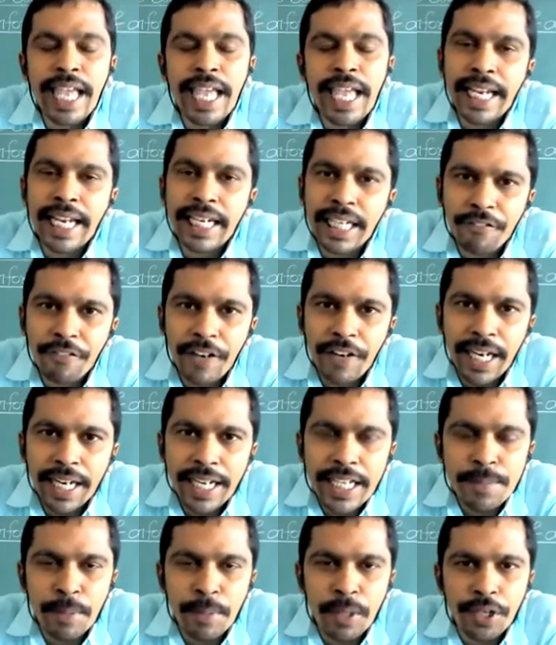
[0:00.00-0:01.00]
Electric field
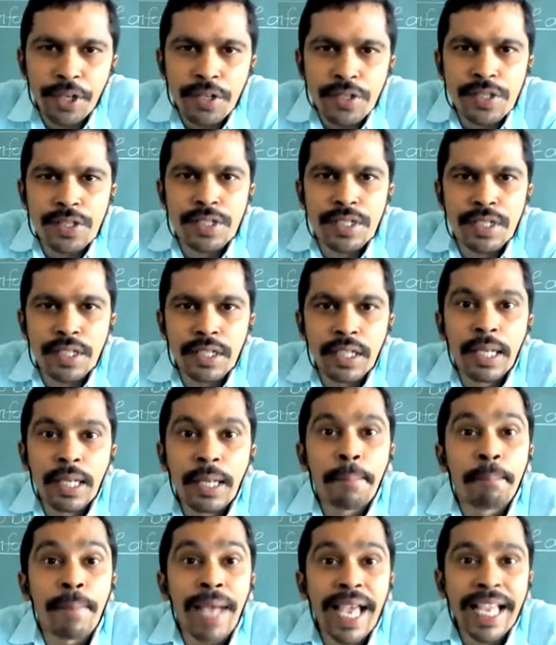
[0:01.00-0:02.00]
is produced,
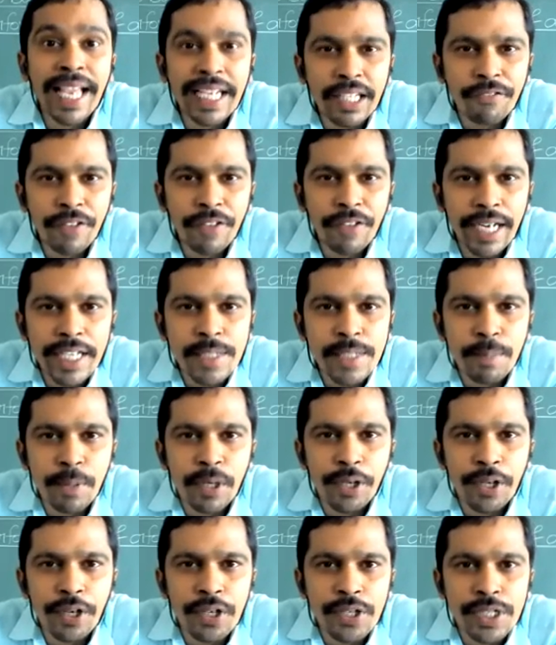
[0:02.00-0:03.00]
magnetic field is
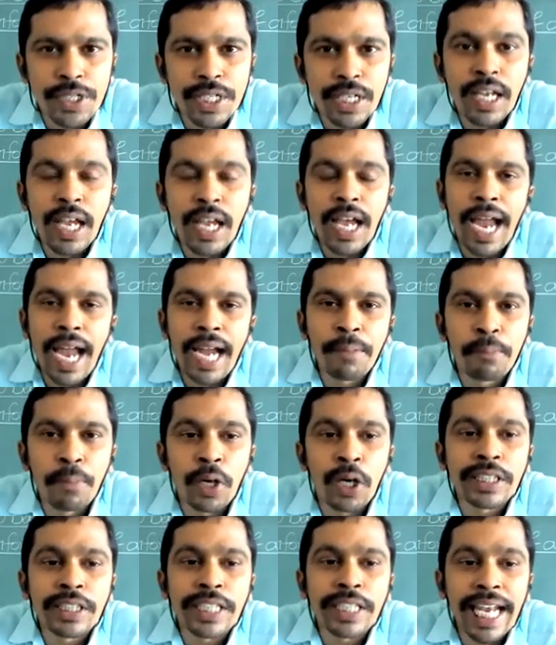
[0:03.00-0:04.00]
produced, and
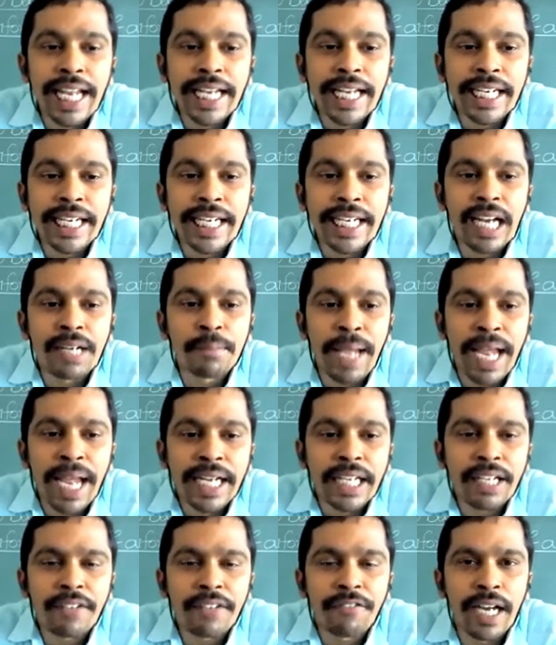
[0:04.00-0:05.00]
both electric and
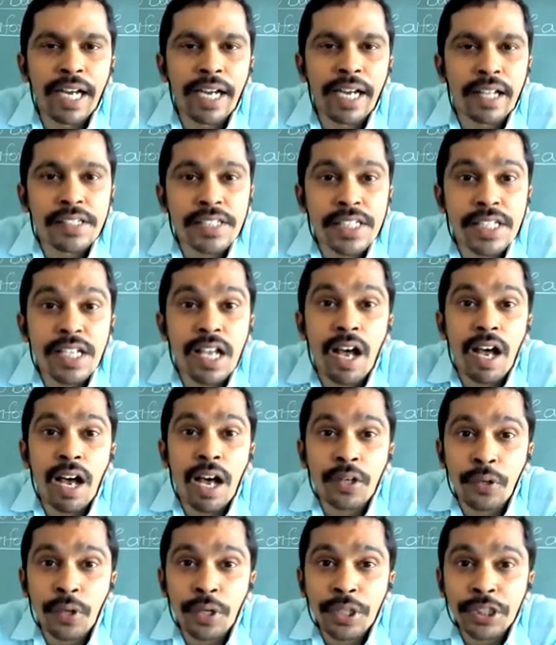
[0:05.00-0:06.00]
magnetic fields
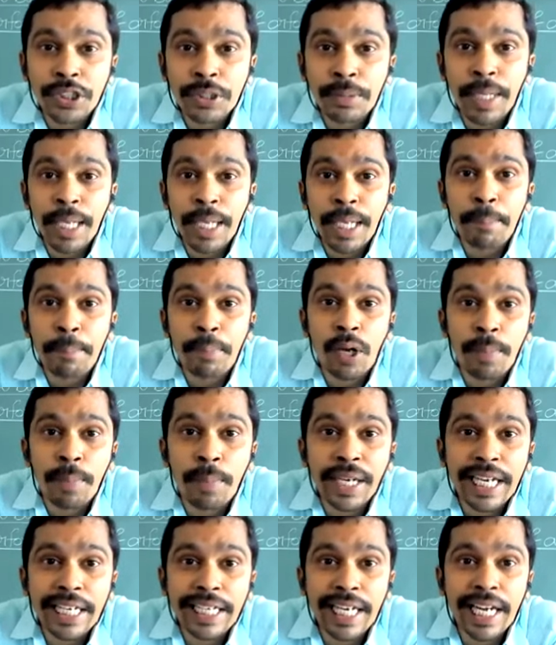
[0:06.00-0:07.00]
are going to be
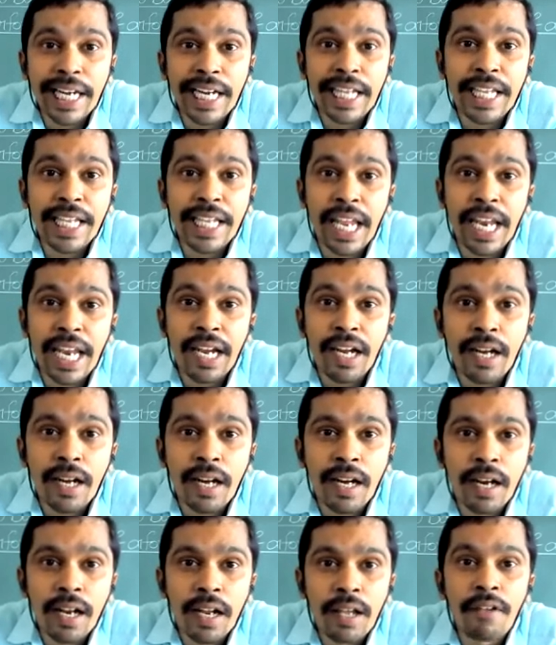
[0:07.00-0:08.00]
propagated in
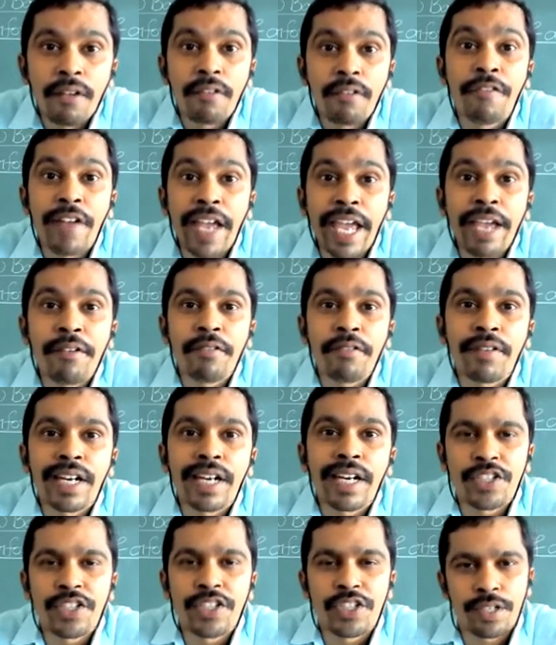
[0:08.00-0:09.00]
wave
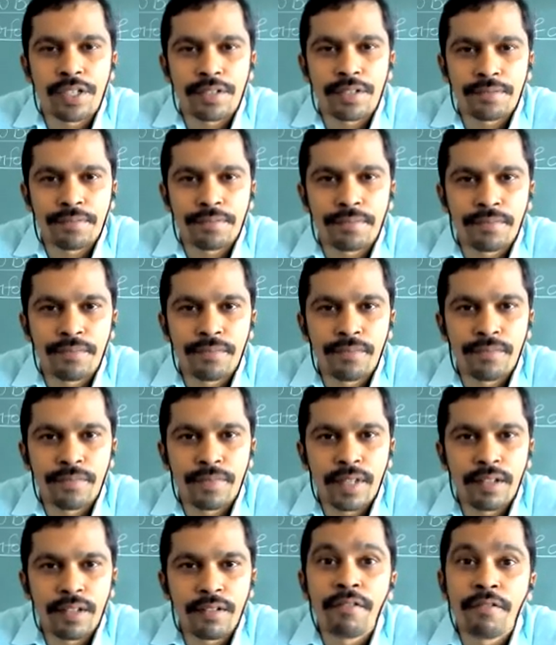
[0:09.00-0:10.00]
nature.
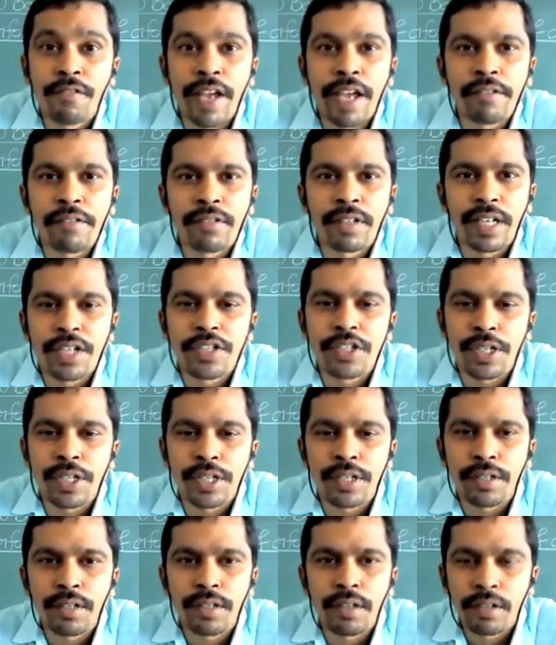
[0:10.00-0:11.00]
Wave nature.
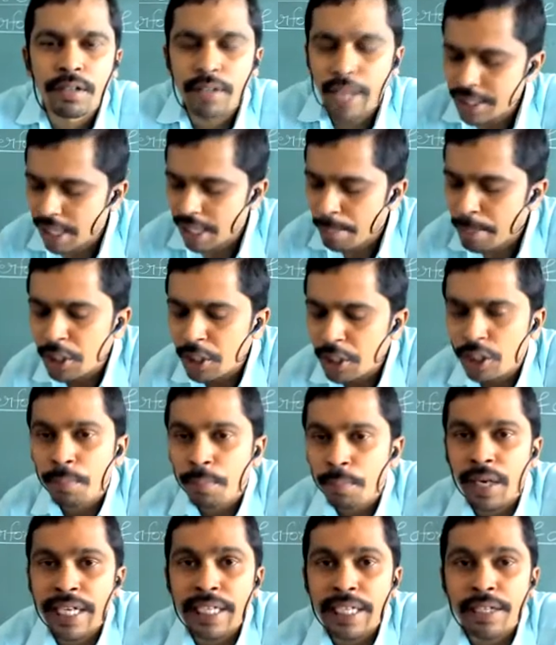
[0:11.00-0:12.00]
Right, coming to the
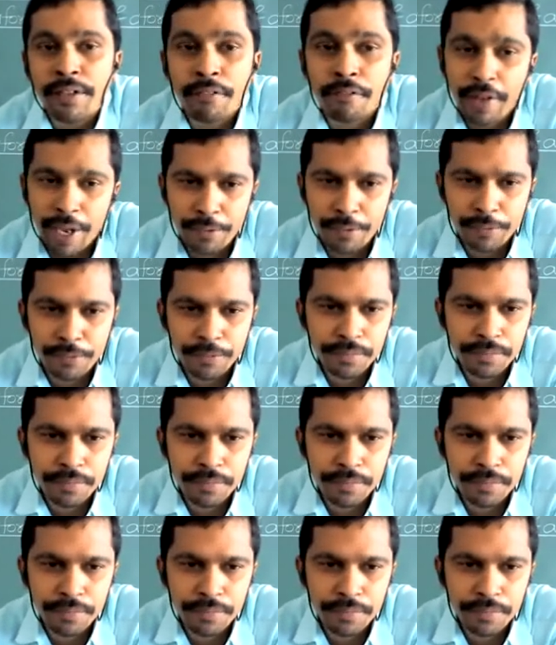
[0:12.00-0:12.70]
point, wave.